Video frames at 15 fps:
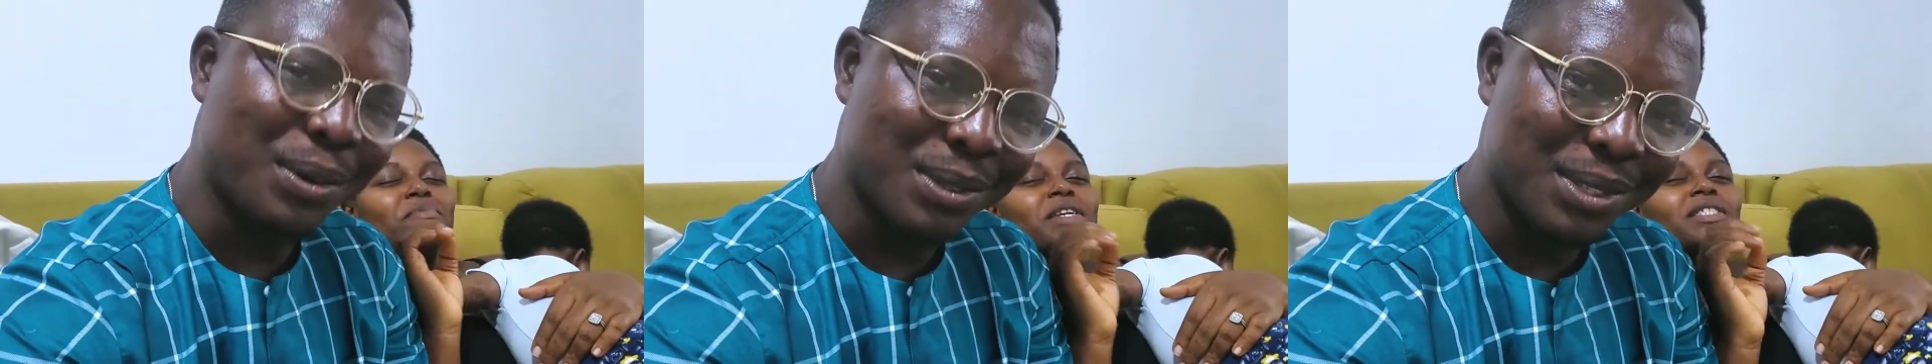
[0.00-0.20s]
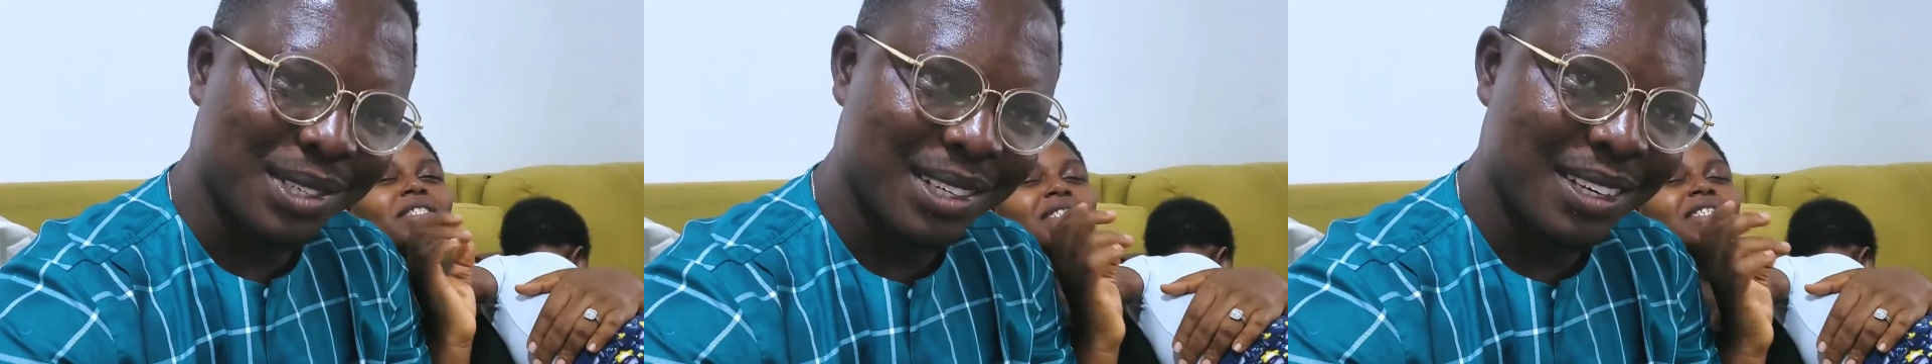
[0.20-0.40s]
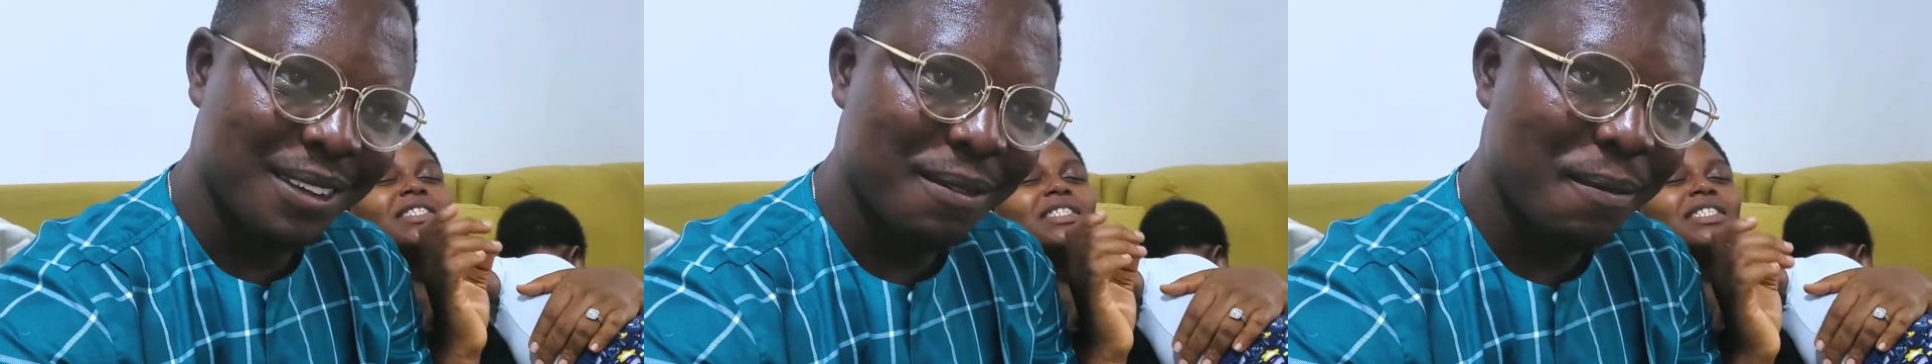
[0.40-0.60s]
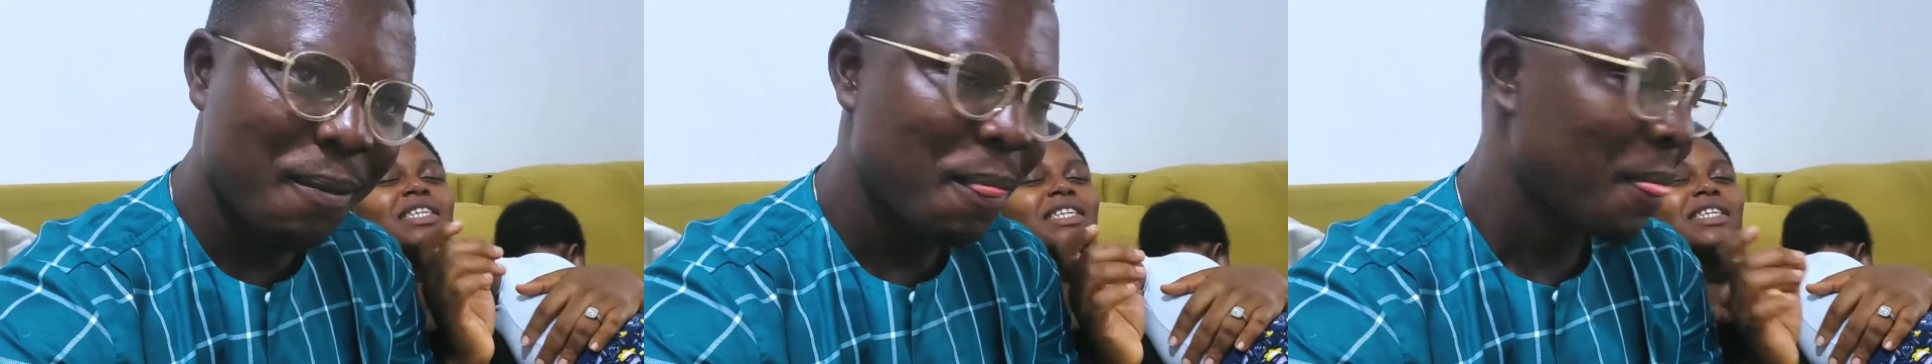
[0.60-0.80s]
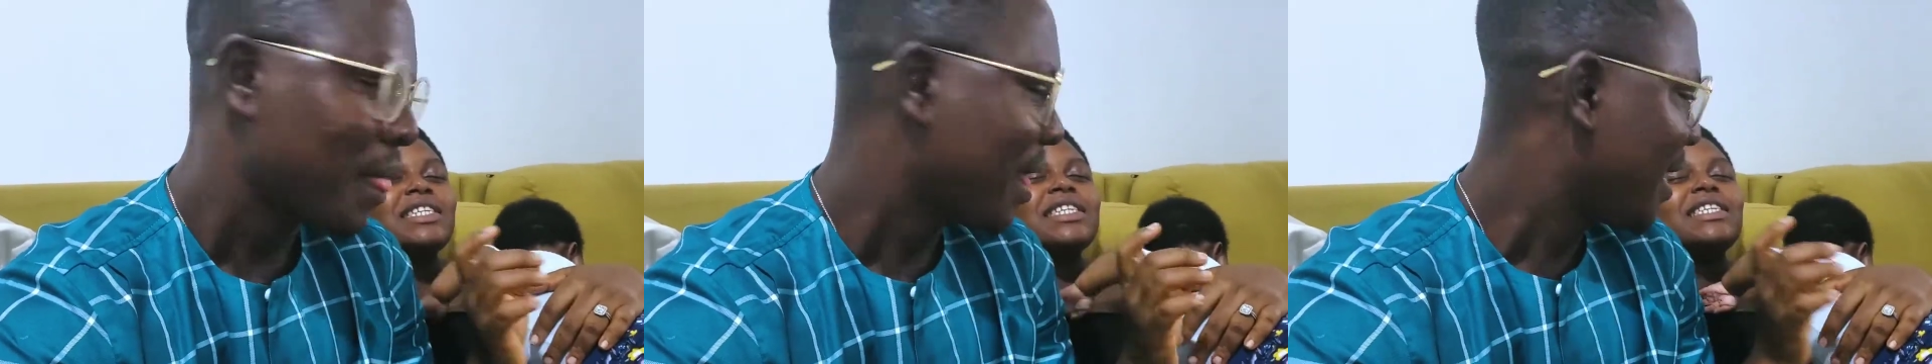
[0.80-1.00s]
meeting
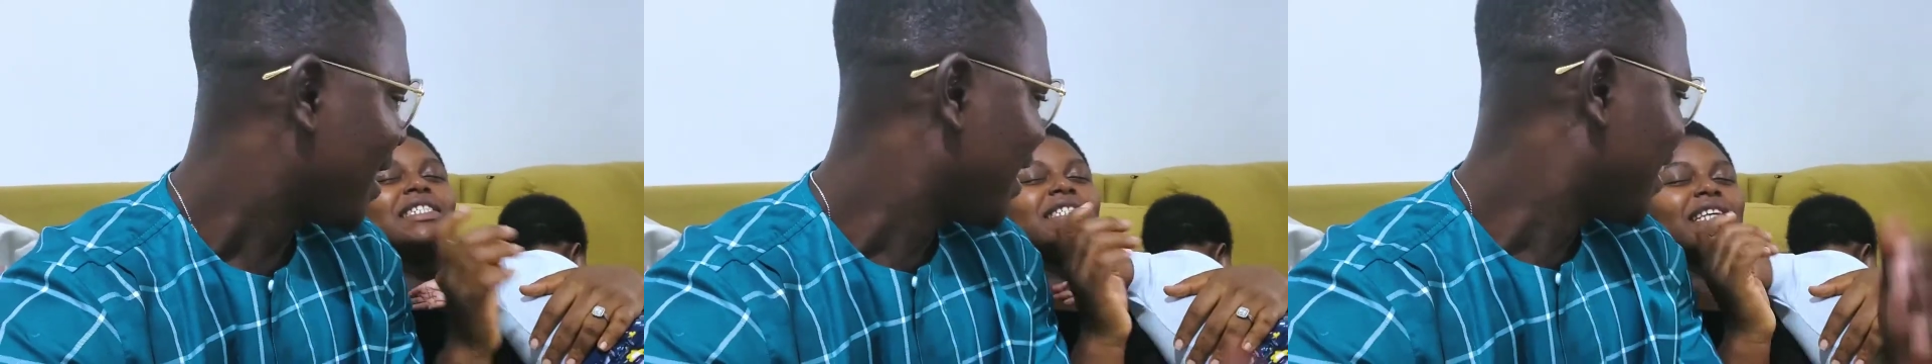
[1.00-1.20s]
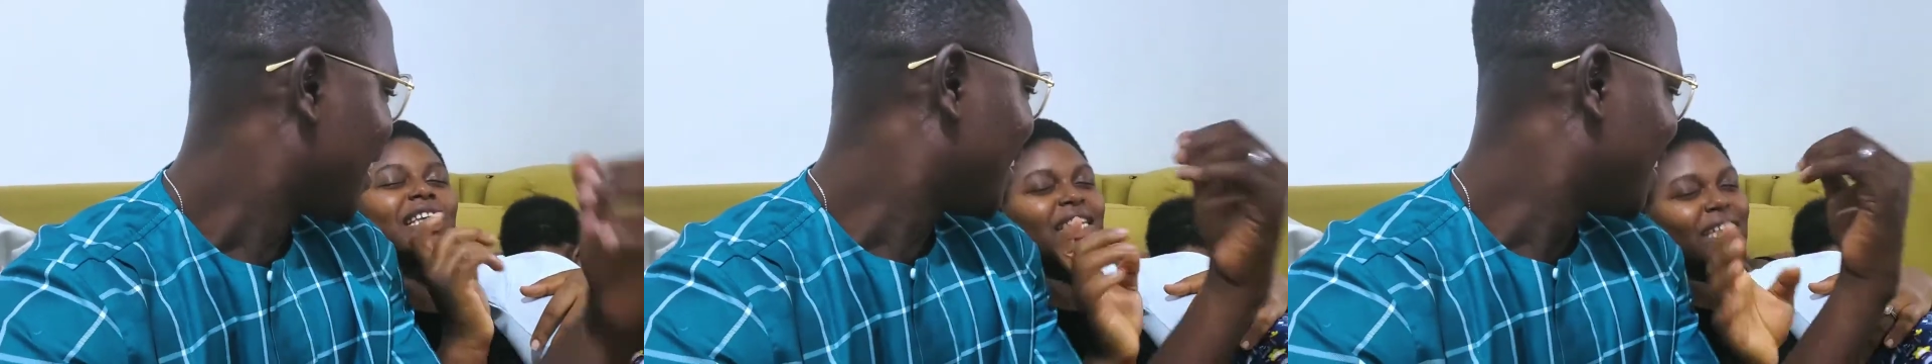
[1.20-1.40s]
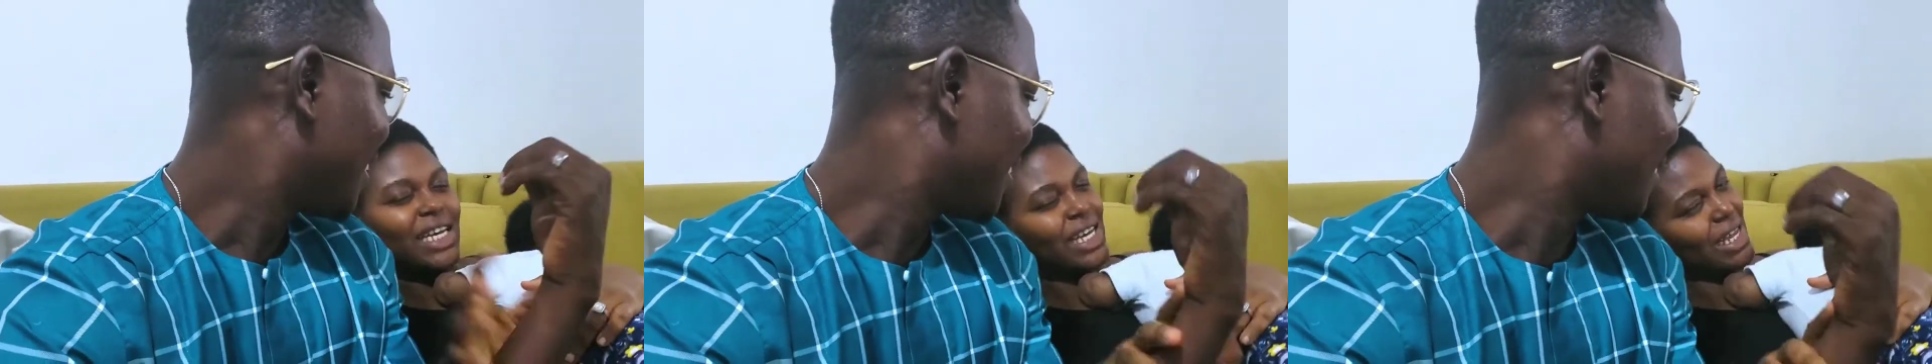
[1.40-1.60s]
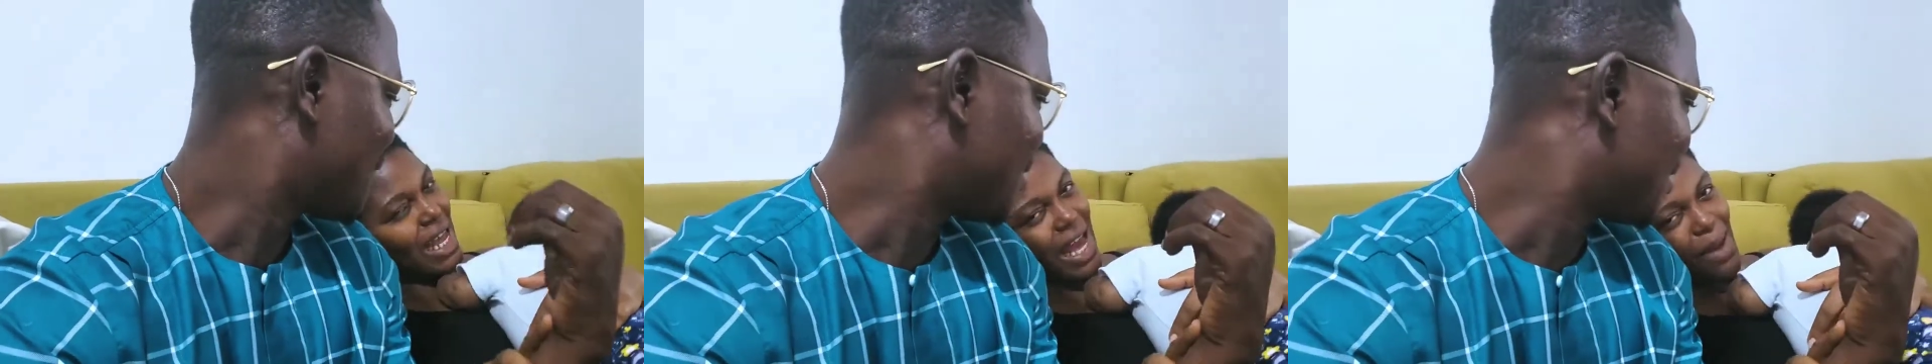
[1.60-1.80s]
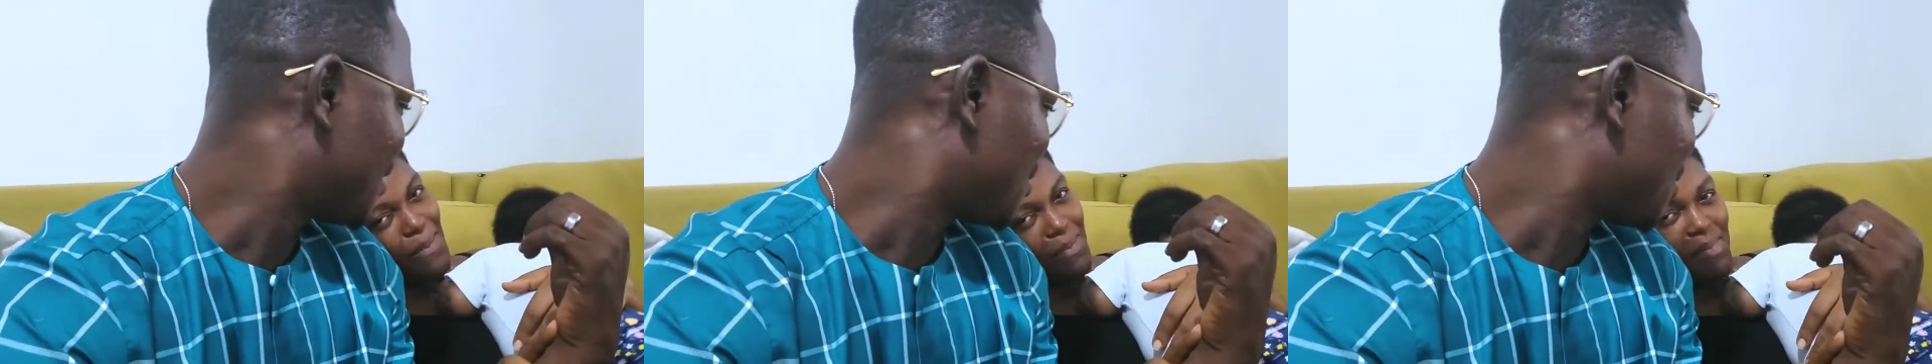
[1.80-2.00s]
he didn't take
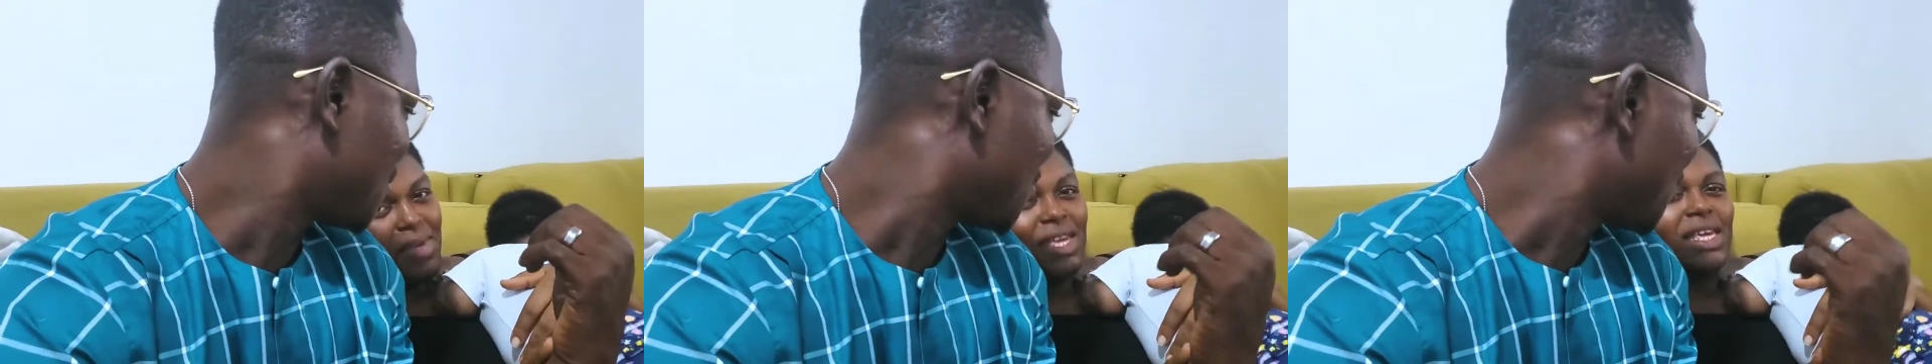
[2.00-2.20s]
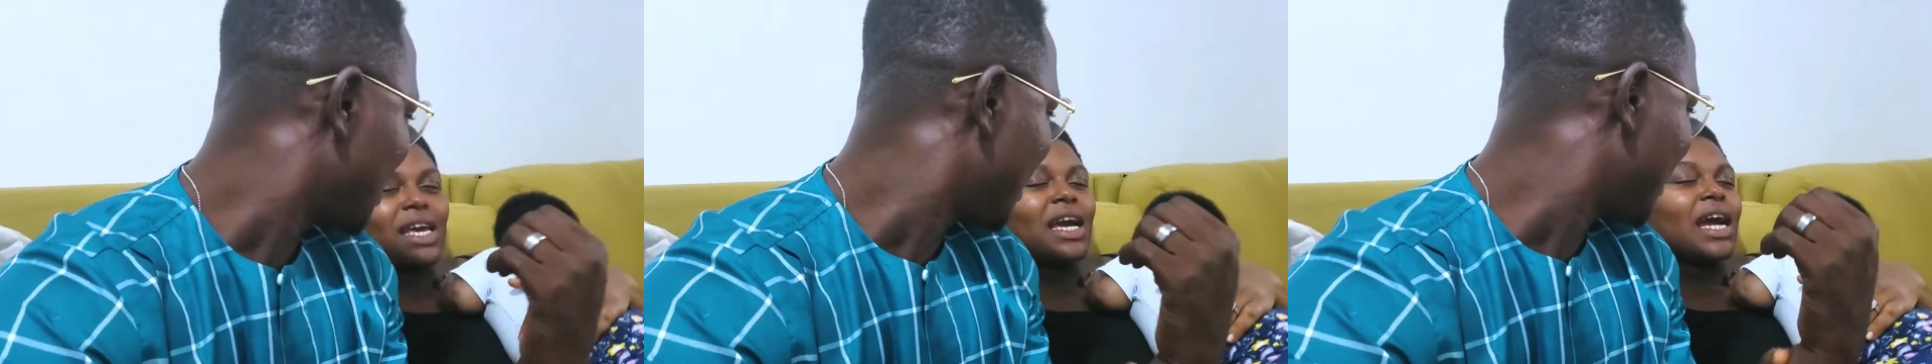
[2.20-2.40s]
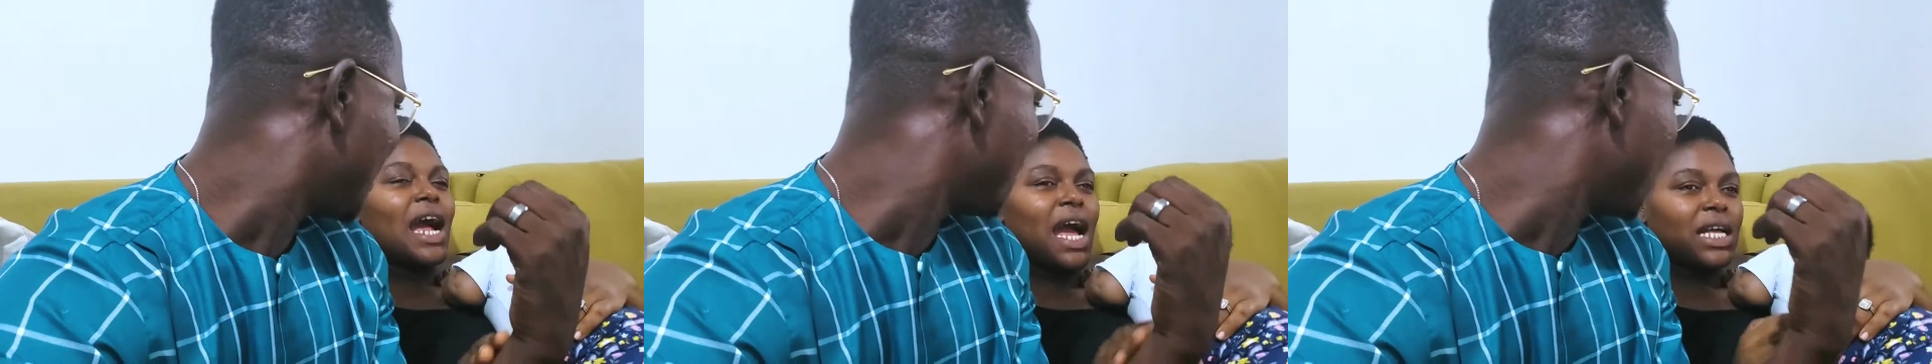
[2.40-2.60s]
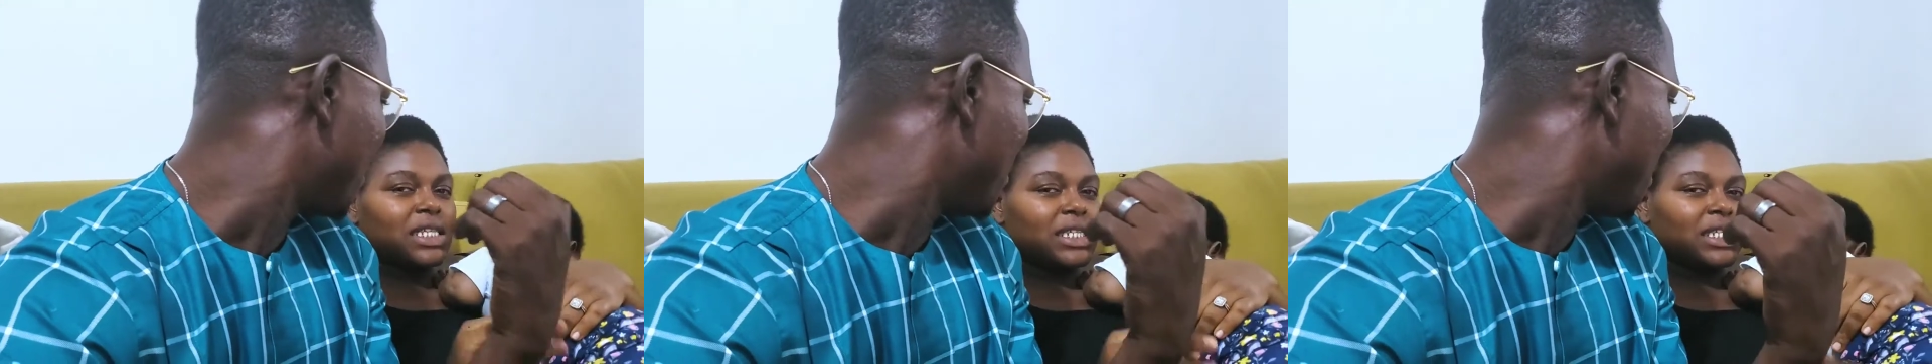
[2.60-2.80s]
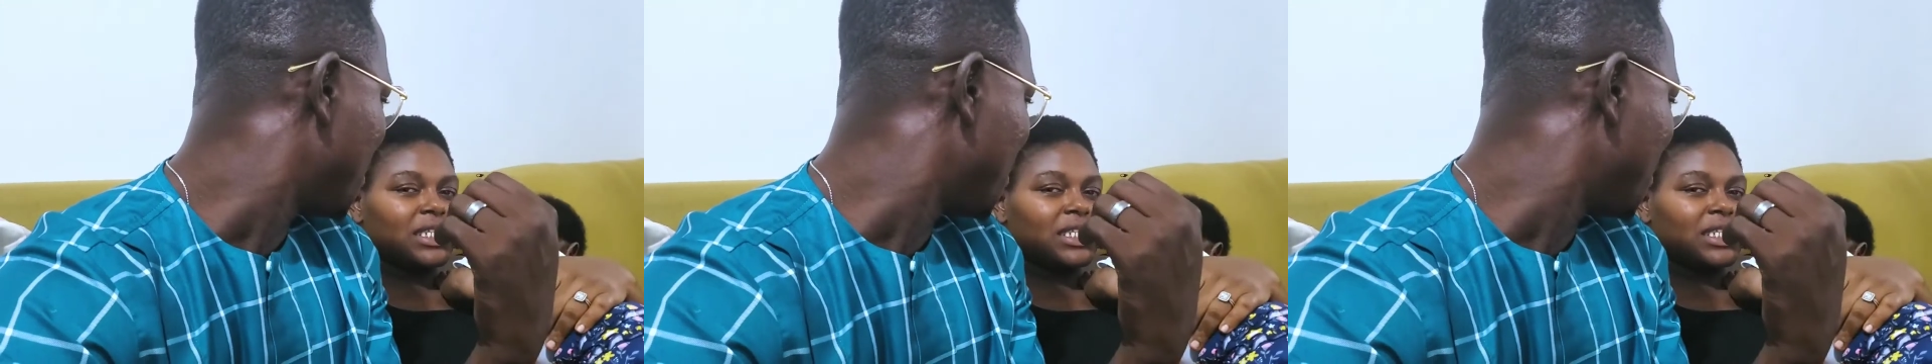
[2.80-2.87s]
me today is as